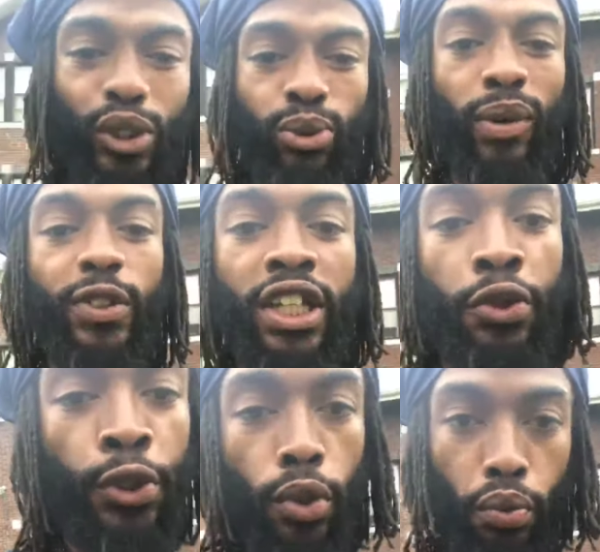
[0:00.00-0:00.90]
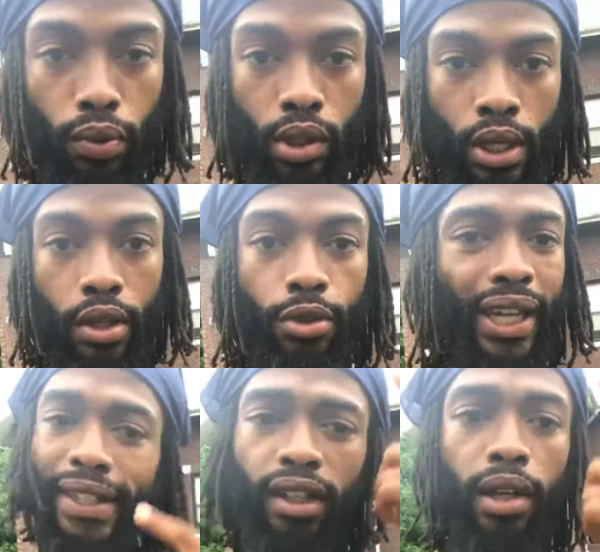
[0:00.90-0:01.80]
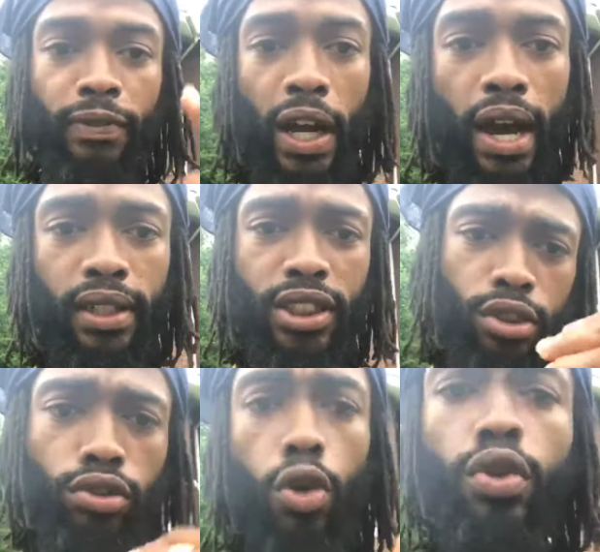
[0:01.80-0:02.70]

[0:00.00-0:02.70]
is within you. You can't love God until you learn